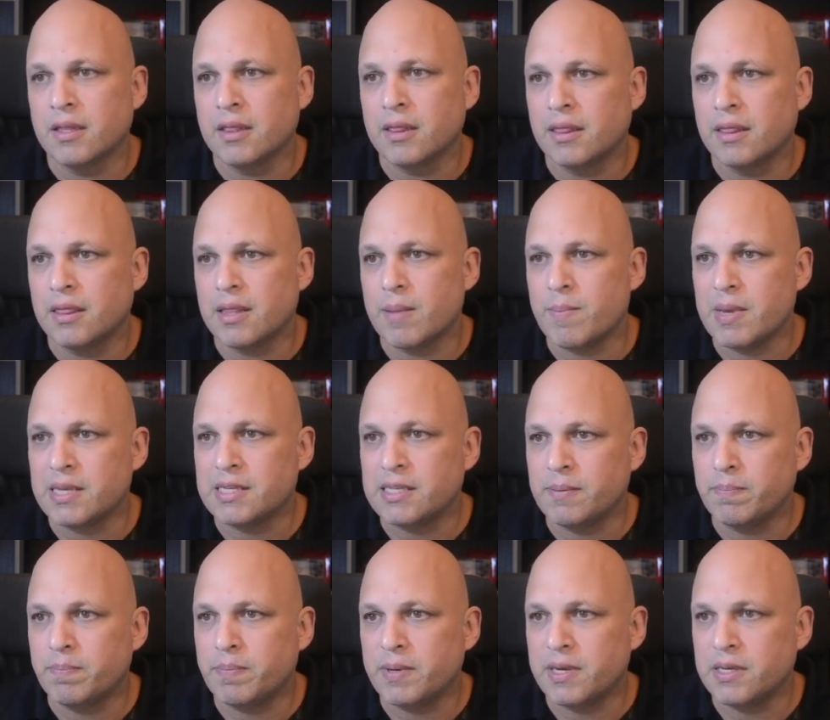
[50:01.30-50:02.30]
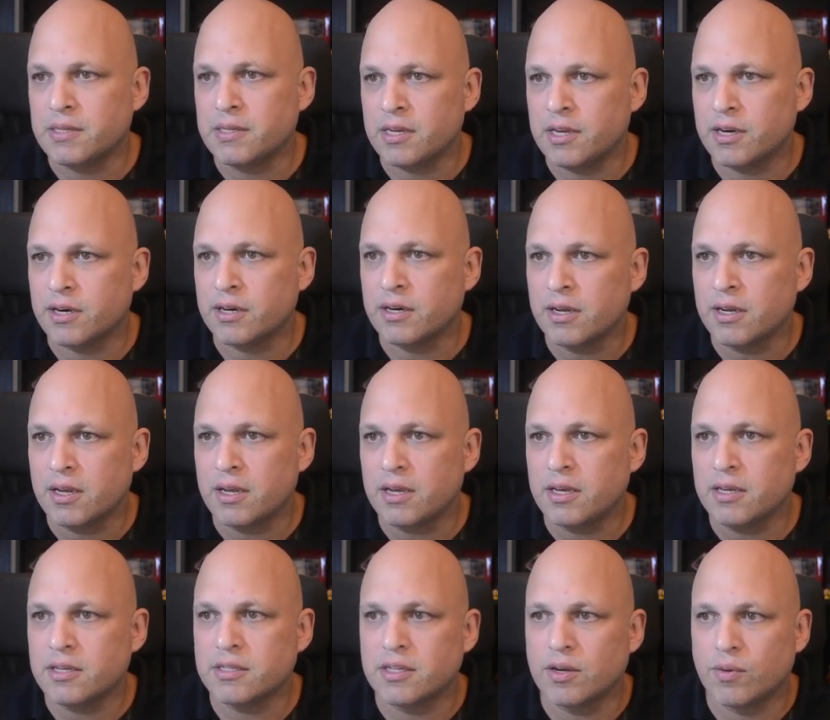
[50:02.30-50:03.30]
The missing piece here
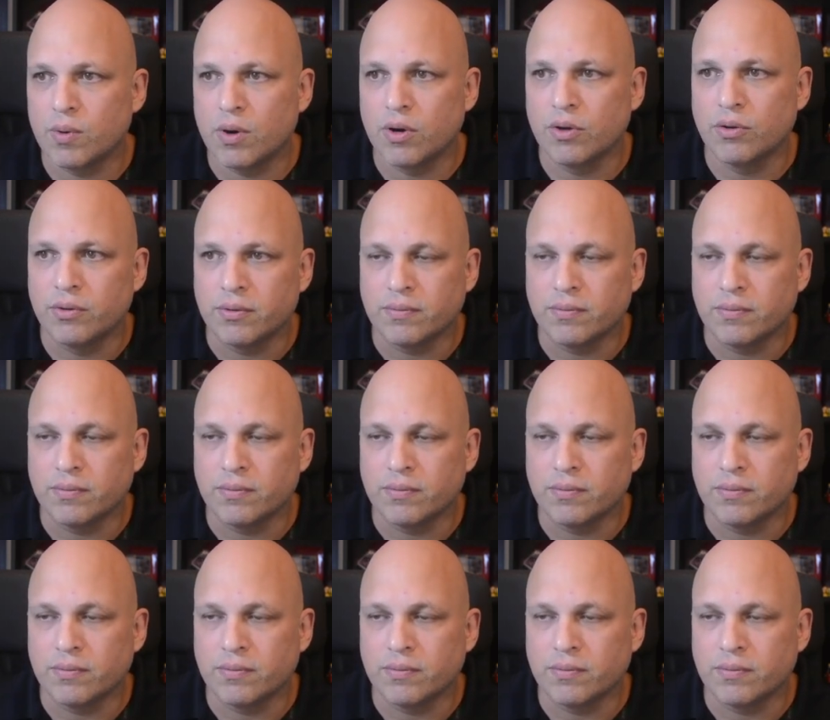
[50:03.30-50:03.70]
is the role.